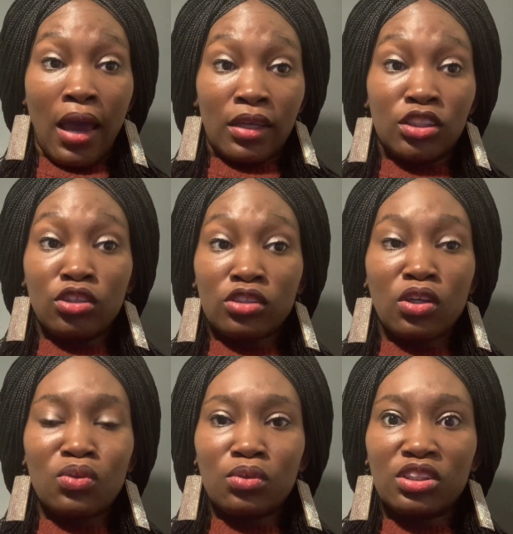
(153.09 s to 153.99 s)
She does
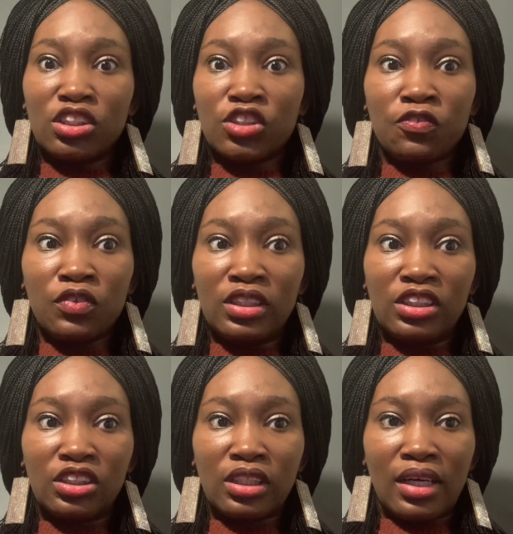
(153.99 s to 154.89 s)
not know she's
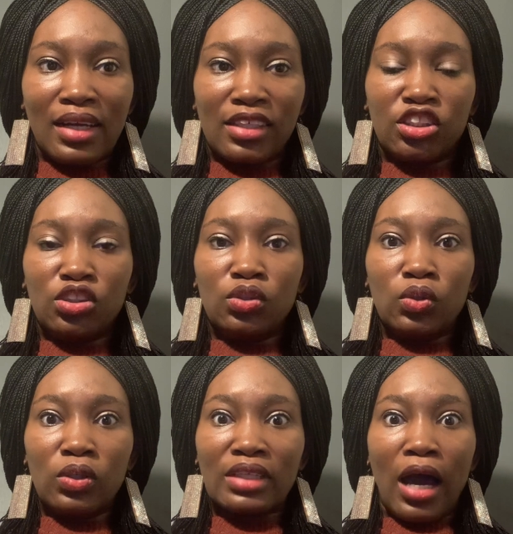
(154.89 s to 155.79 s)
foolish. She
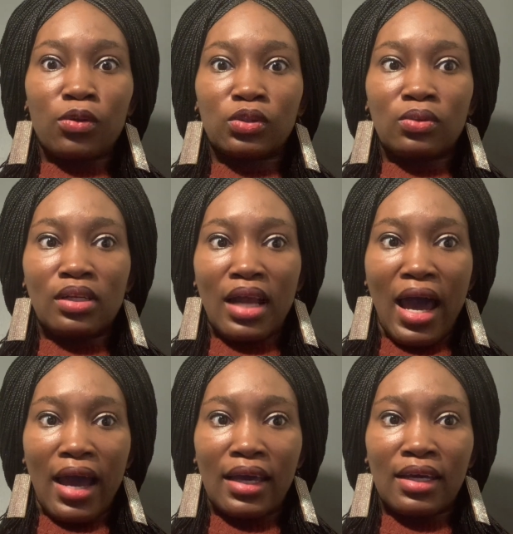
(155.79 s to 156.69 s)
knows how to
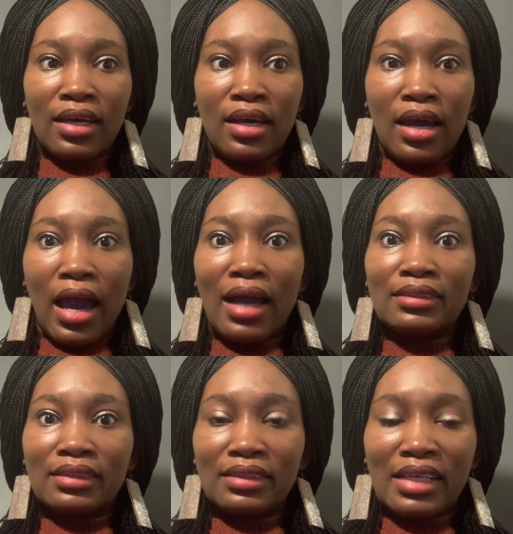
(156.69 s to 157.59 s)
lie
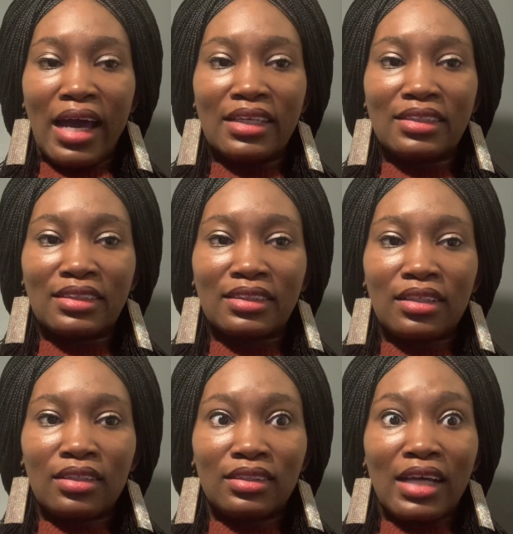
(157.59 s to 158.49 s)
and deny it.
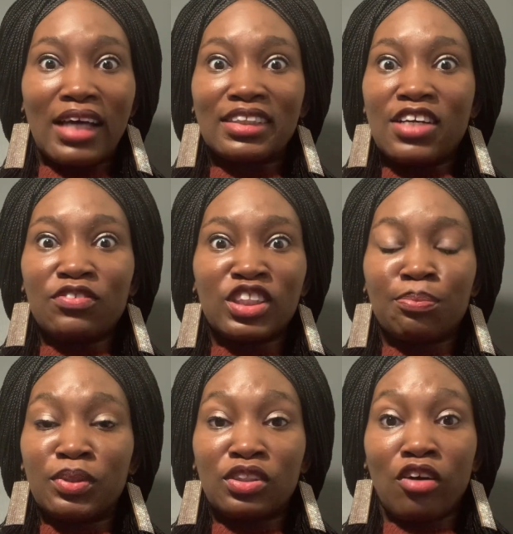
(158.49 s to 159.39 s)
She has evil
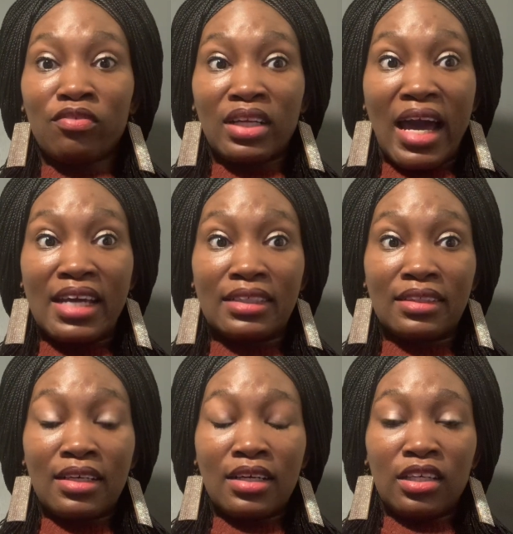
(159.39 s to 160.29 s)
spirit of lying.
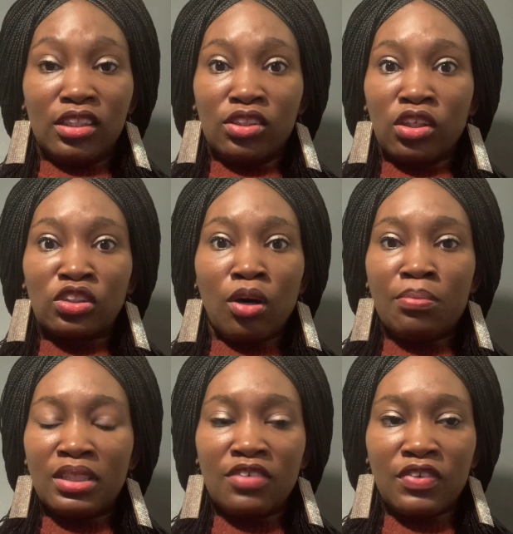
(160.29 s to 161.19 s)
She does not
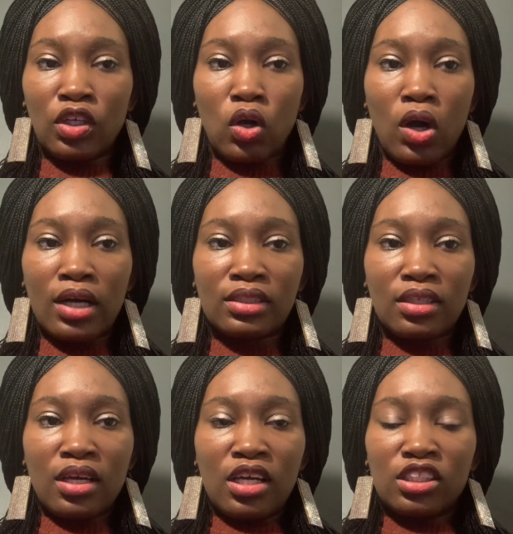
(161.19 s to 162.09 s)
believe in God.
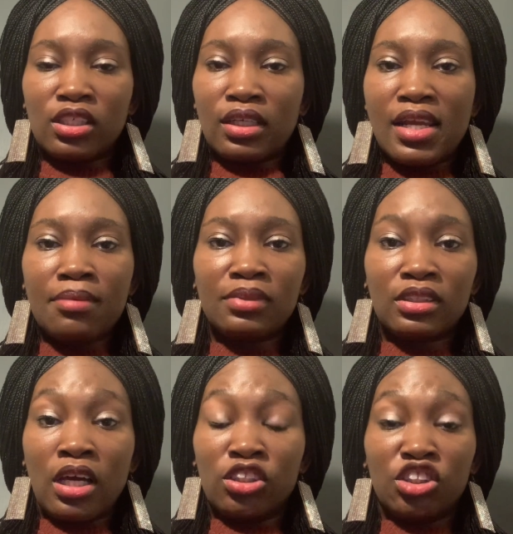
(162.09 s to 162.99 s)
She claims
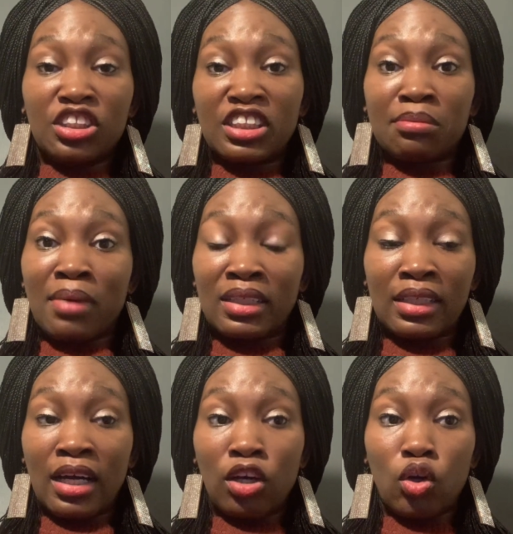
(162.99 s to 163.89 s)
she's smarter
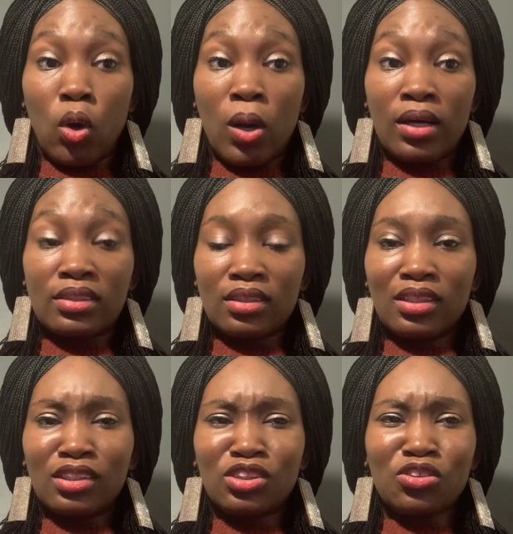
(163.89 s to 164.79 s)
than God.
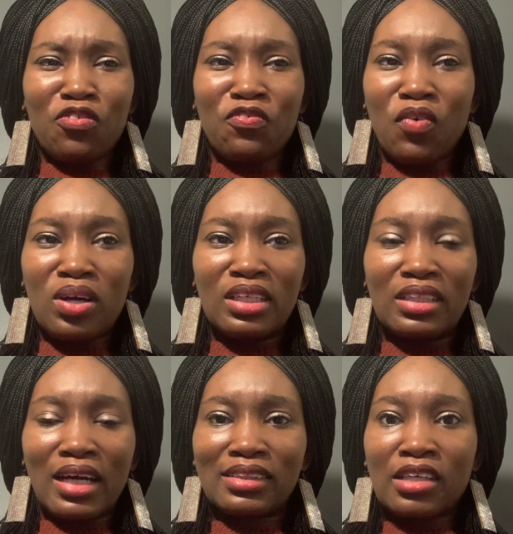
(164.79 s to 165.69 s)
It's so funny
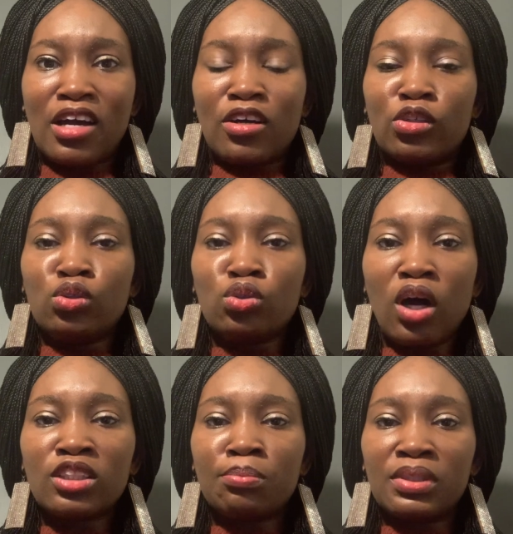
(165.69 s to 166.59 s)
that
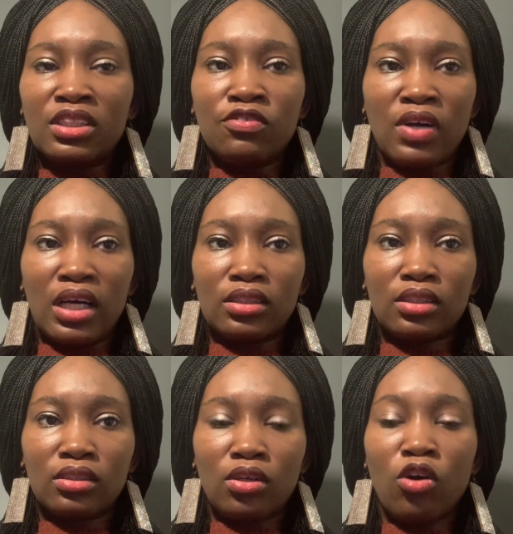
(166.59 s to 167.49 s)

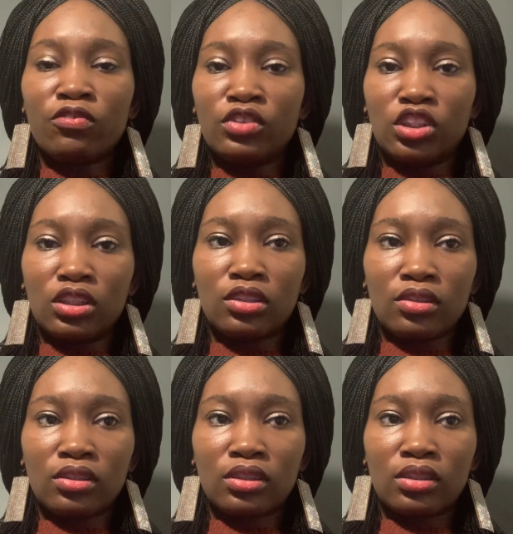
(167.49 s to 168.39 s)
non-believers of
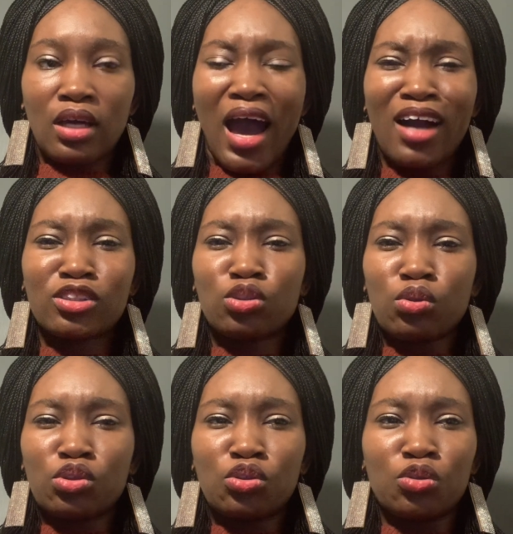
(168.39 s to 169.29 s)
Jesus act so
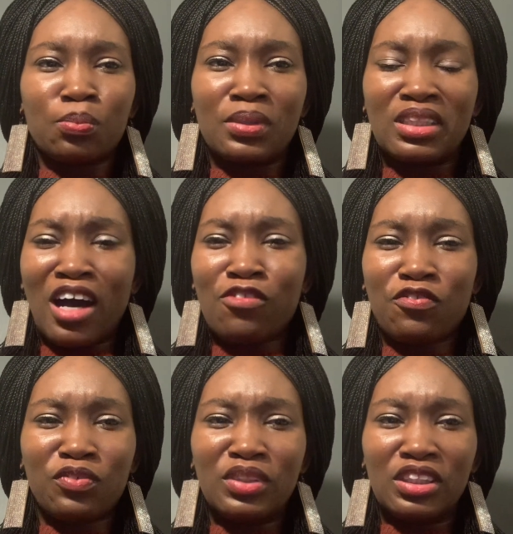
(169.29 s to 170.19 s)
stupid and
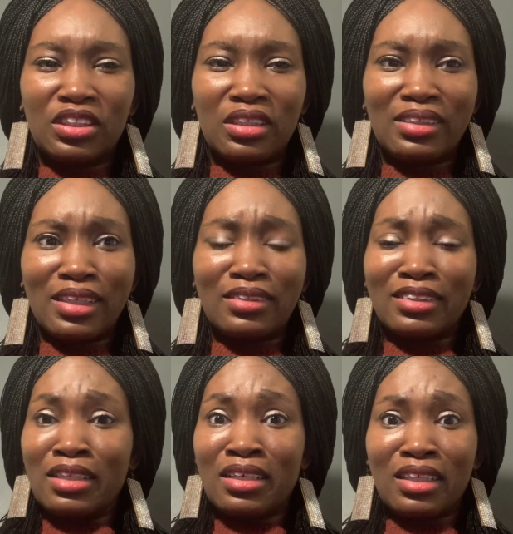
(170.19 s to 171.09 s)
foolish. They
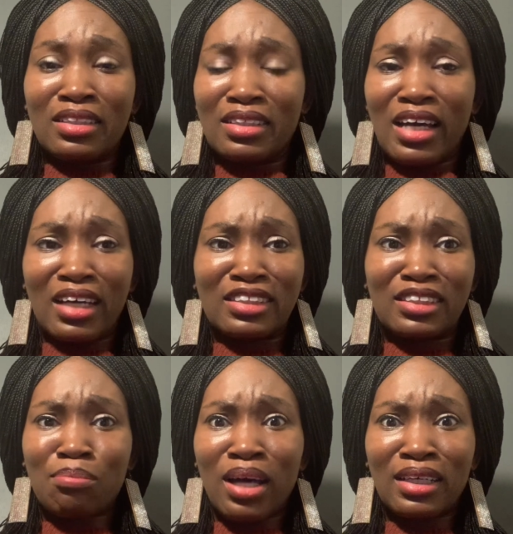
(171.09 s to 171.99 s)
thinking they are
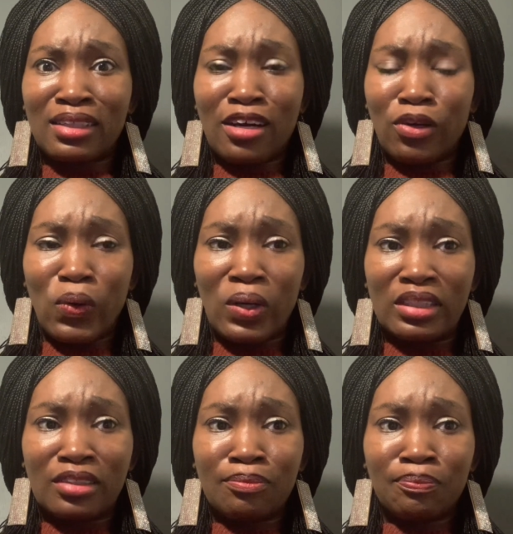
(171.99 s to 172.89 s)
smarter than God.